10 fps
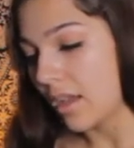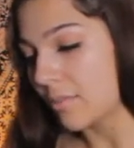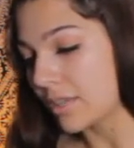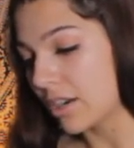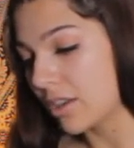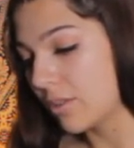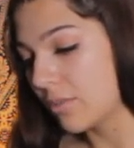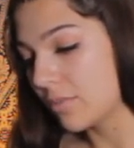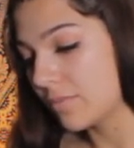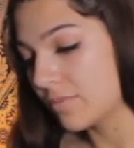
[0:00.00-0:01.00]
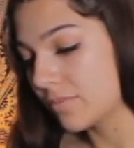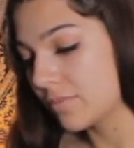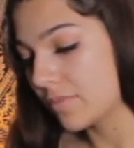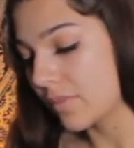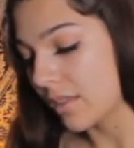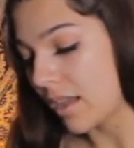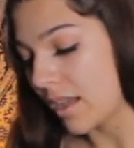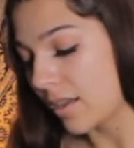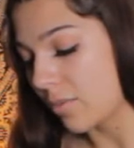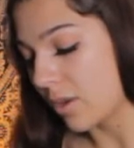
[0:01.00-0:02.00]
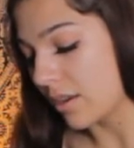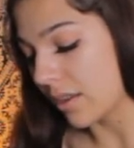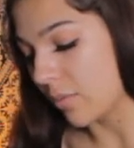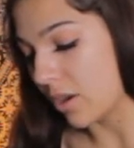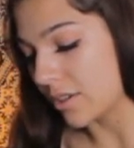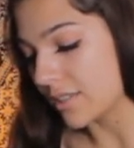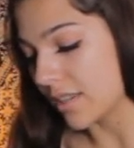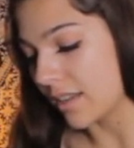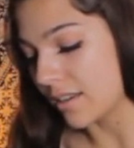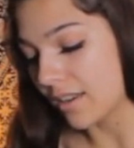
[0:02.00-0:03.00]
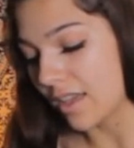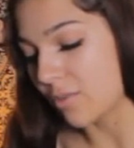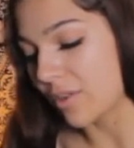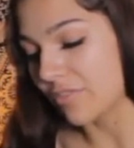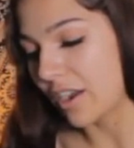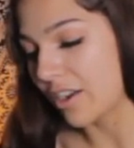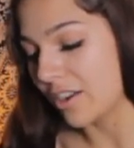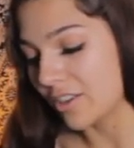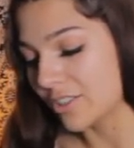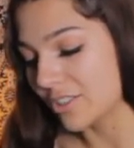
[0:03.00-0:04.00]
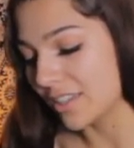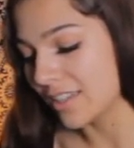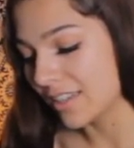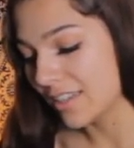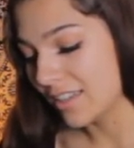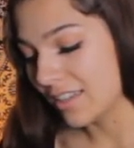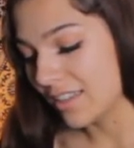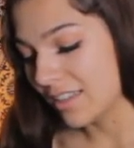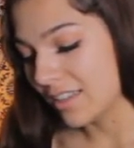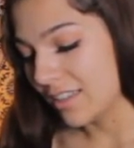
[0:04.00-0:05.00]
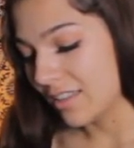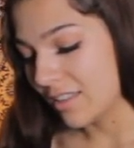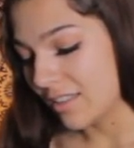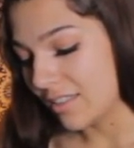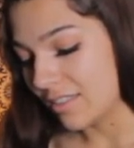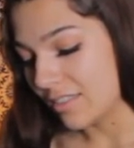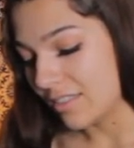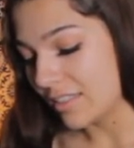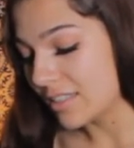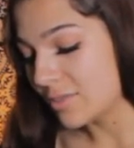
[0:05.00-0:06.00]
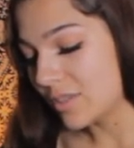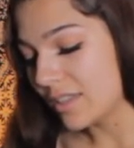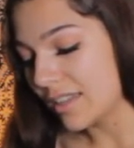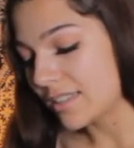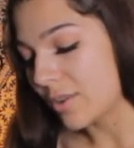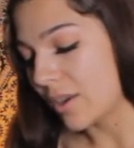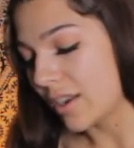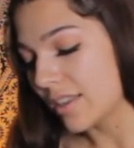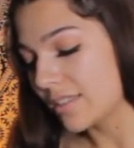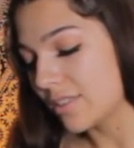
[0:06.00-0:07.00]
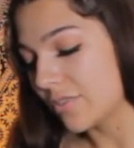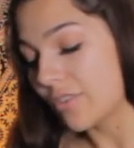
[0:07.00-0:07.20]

I'm tired of you. I want a water sign. I don't want fire energy. This is really nice, Aquarius. You're